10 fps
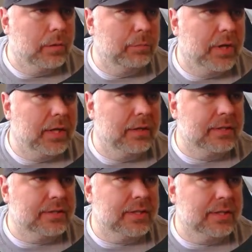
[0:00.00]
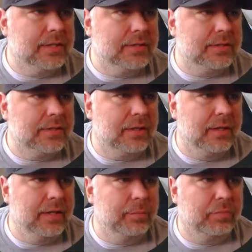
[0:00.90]
But this is
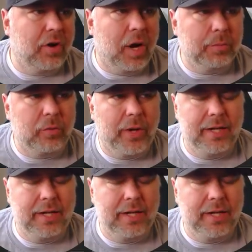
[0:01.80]
the proper way